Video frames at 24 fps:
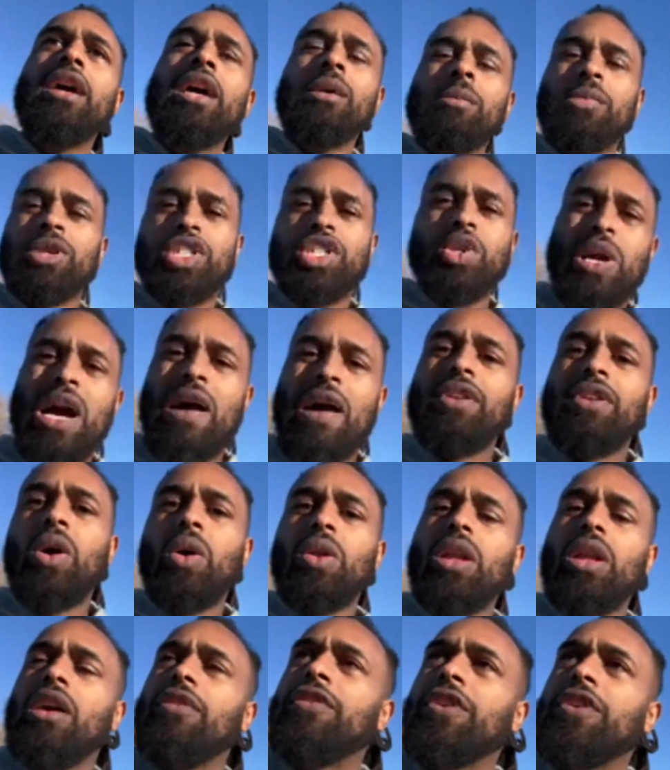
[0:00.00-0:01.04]
But you have no
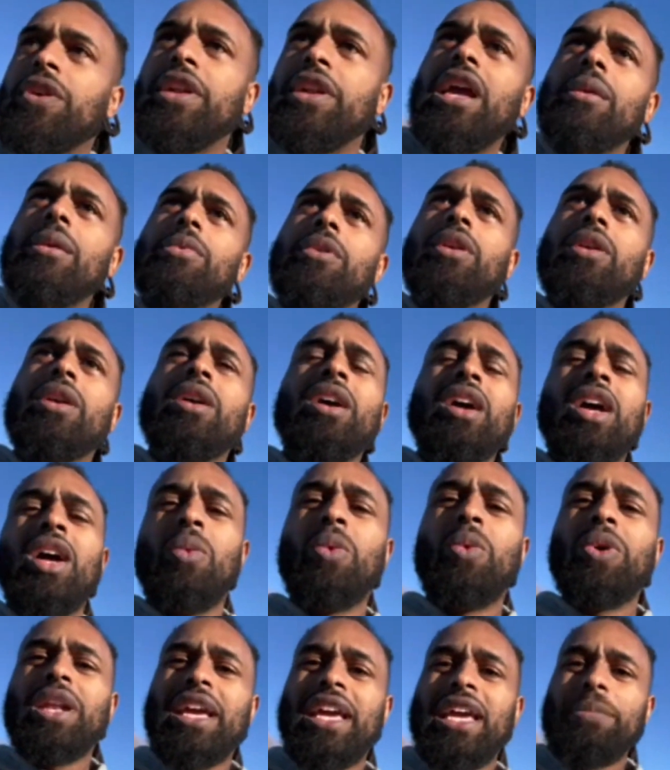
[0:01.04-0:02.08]
love for your neighbor.
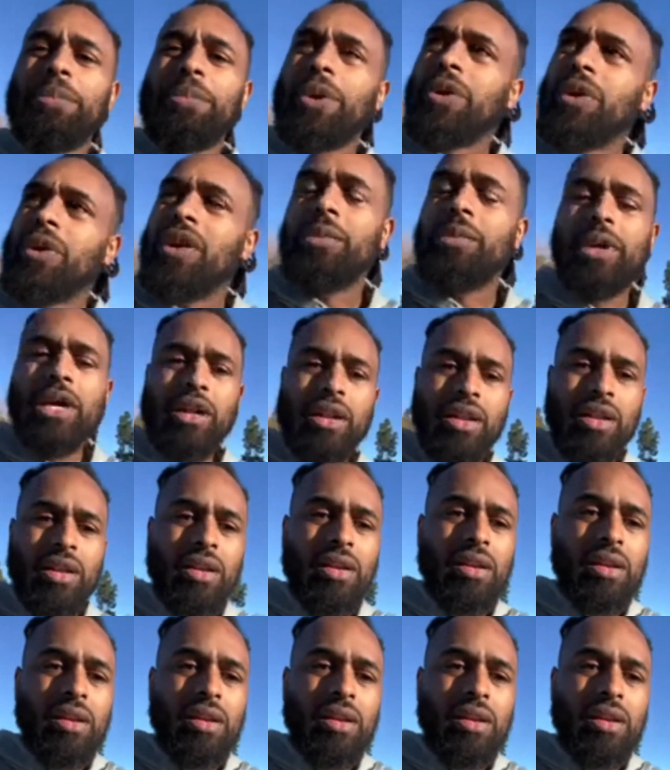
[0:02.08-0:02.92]
What a hypocrite, man.